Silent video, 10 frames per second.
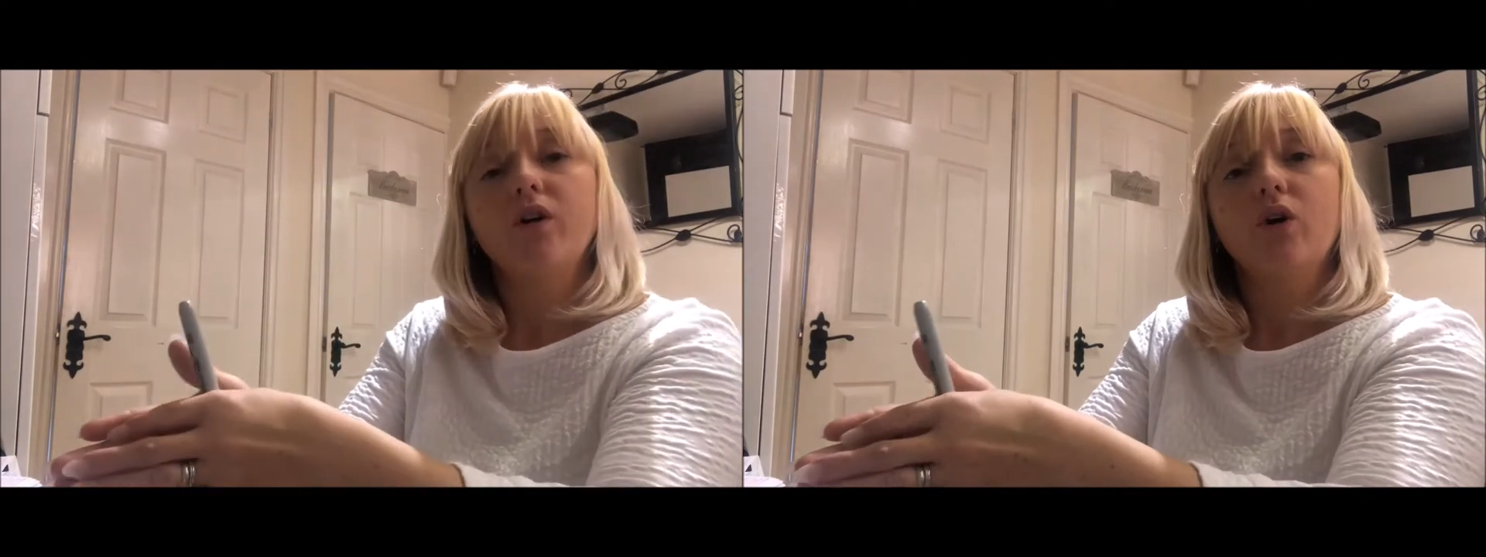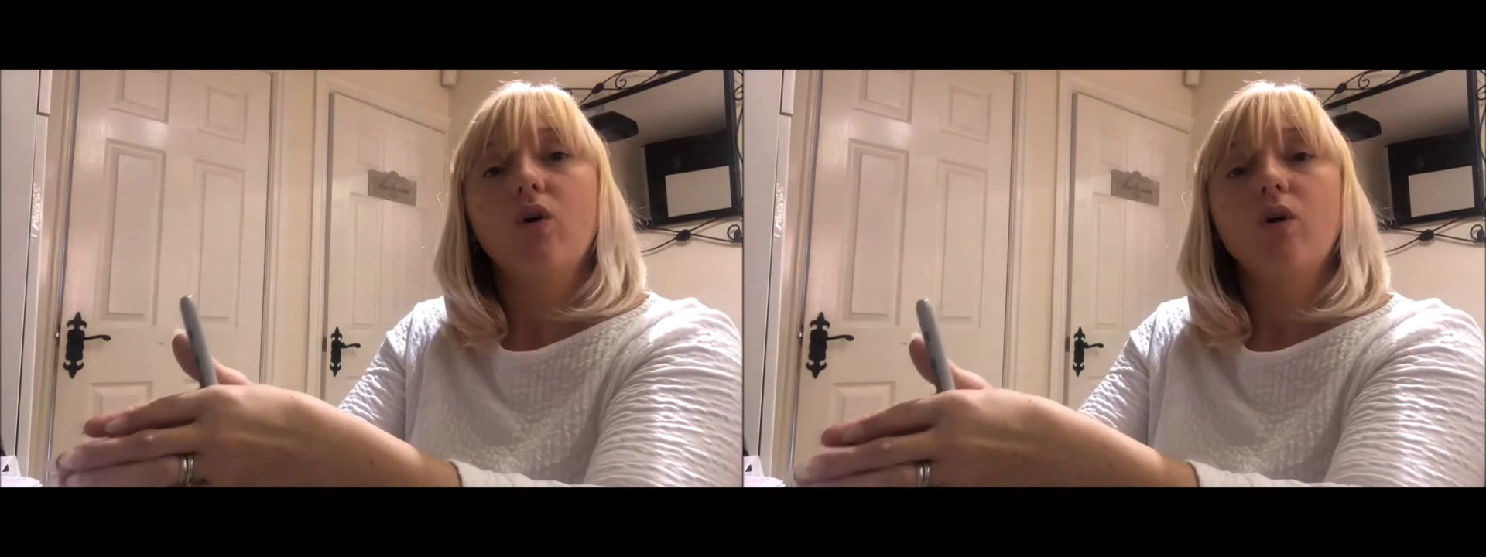
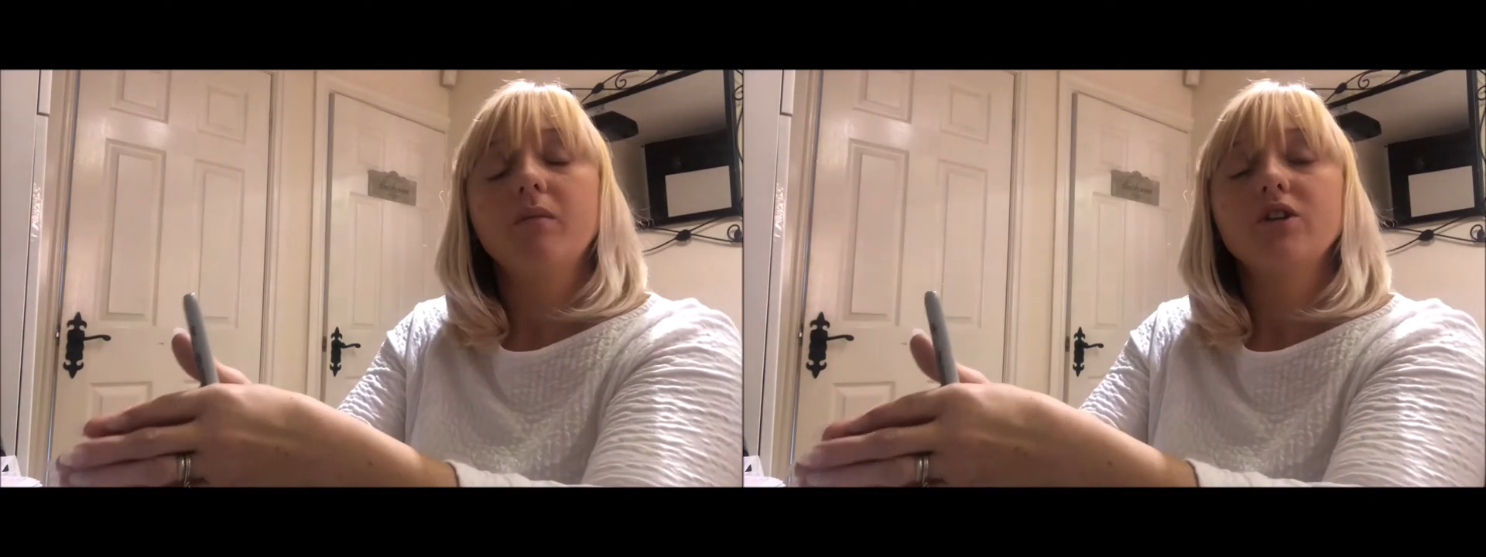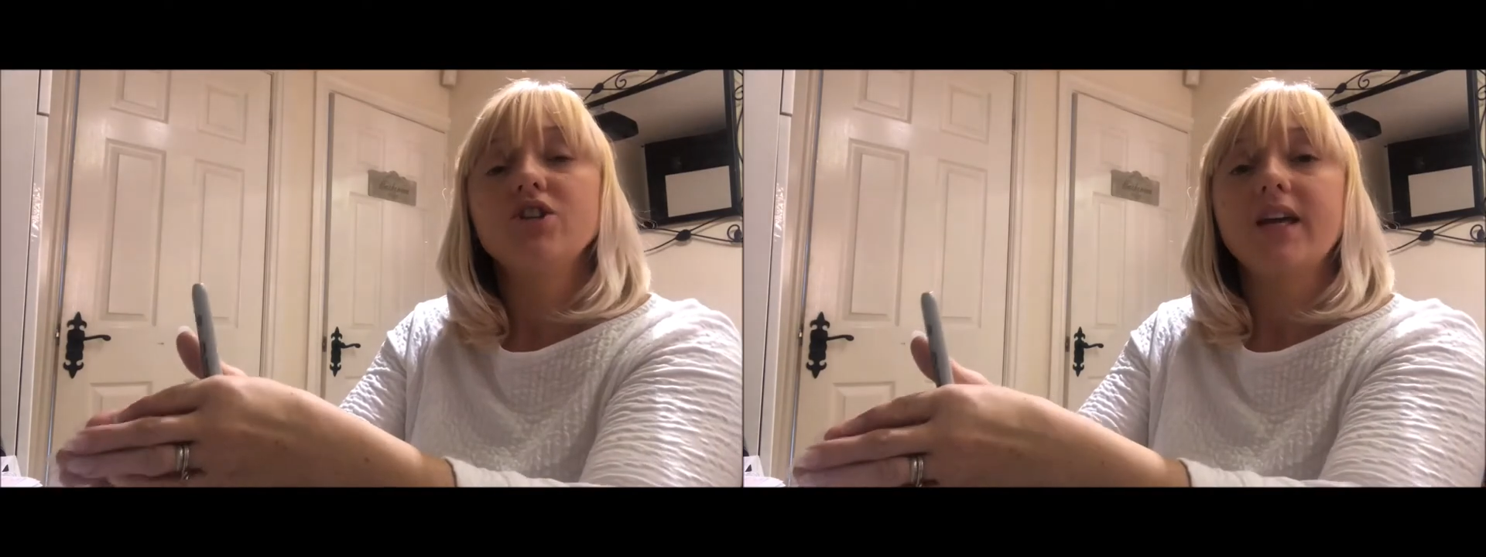at home
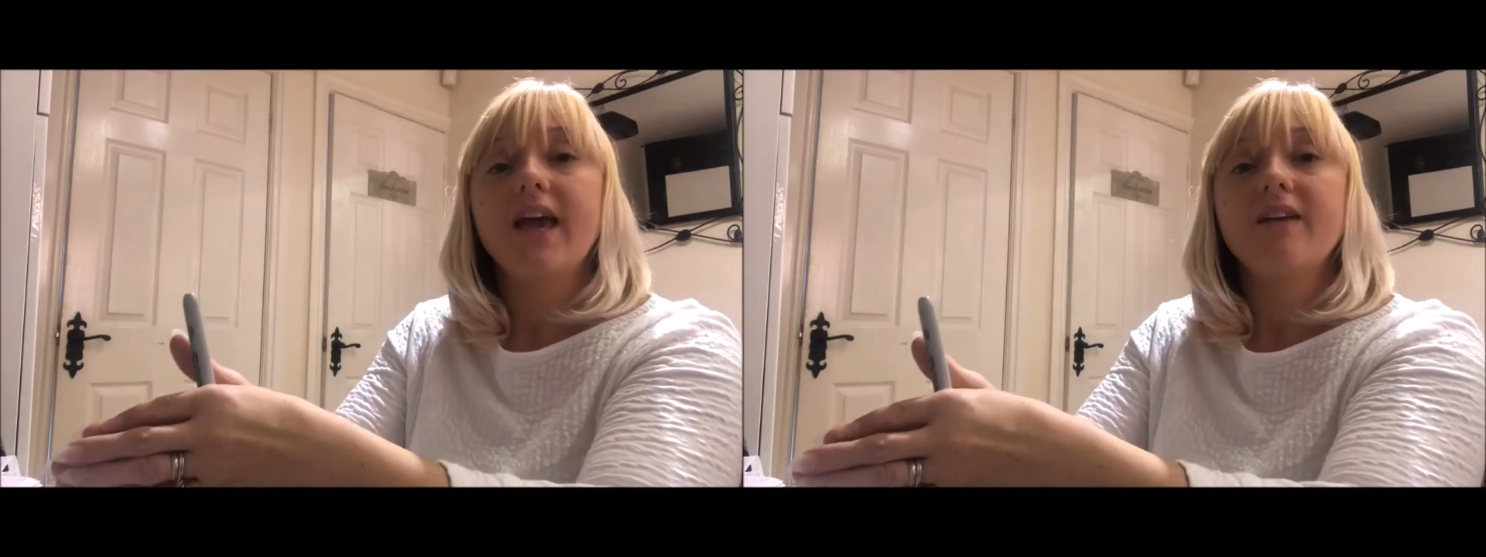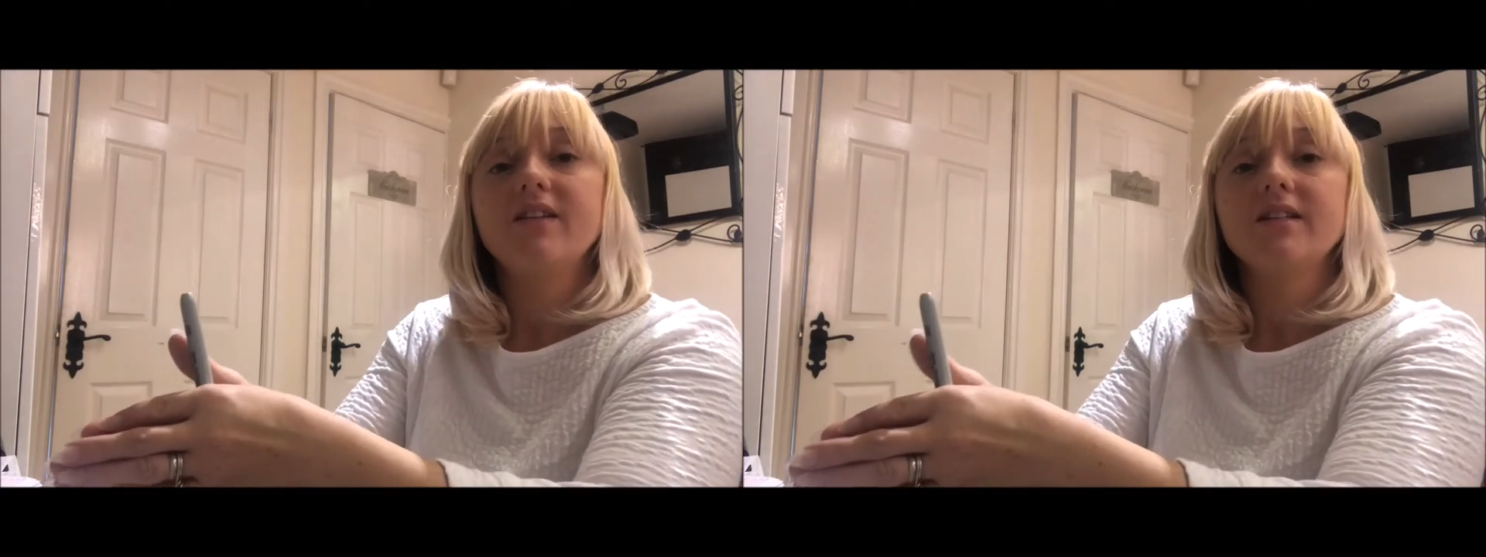because you
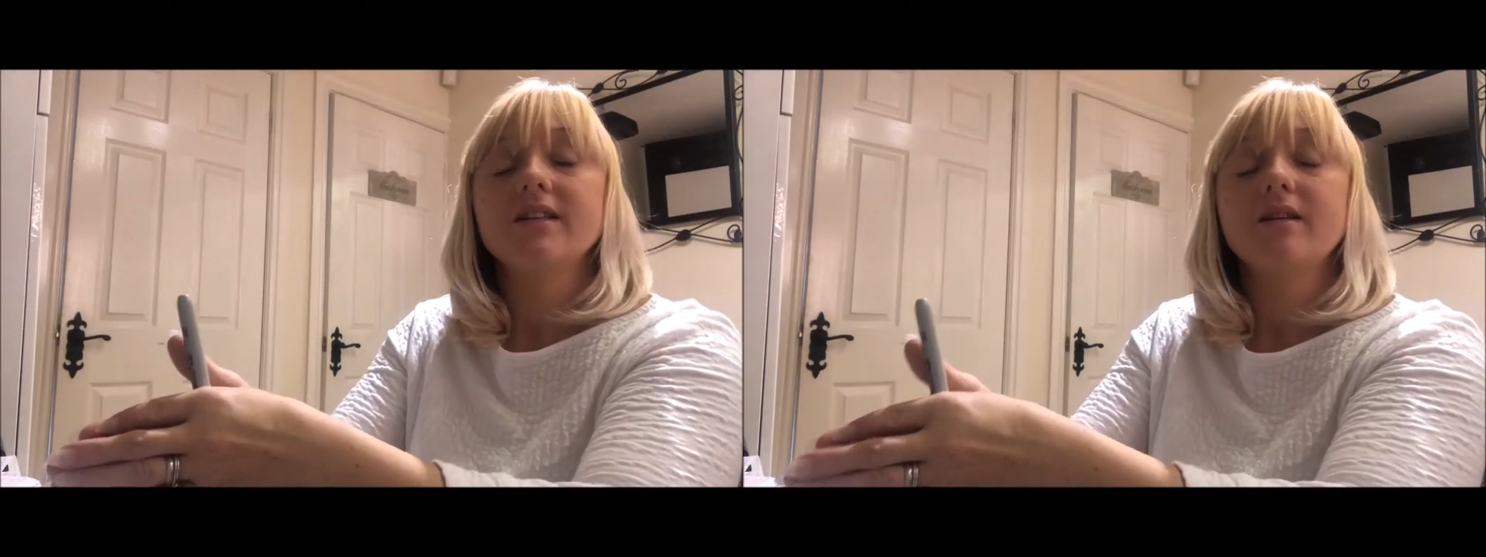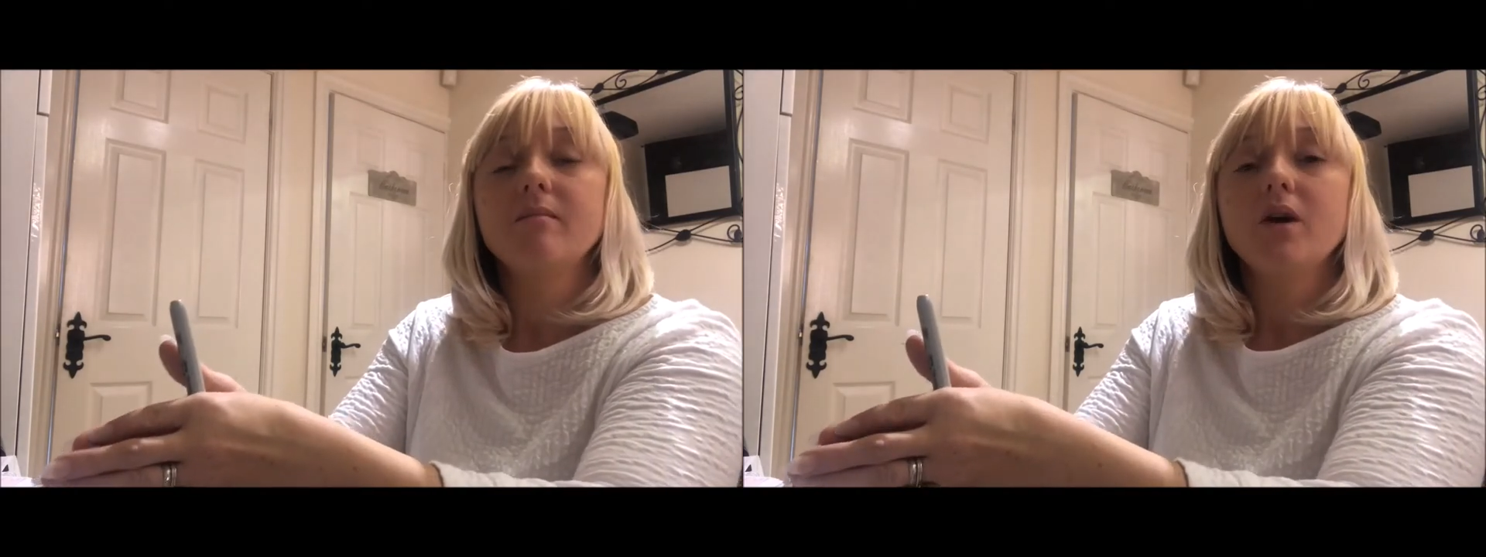gave it to
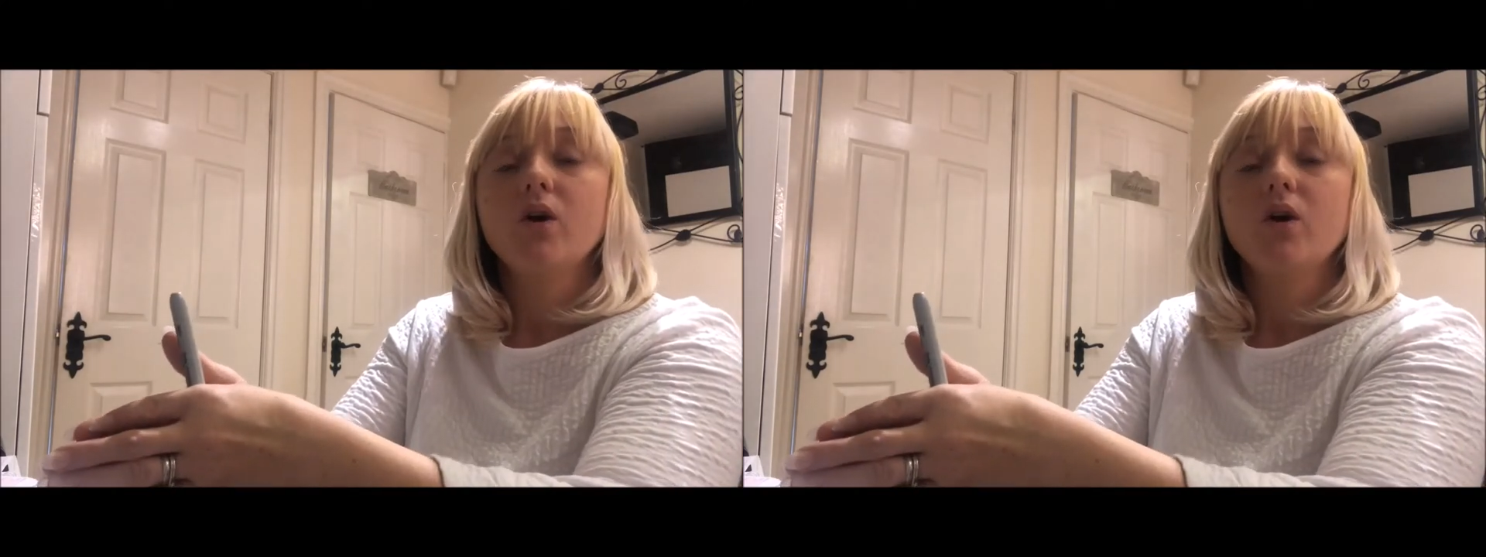them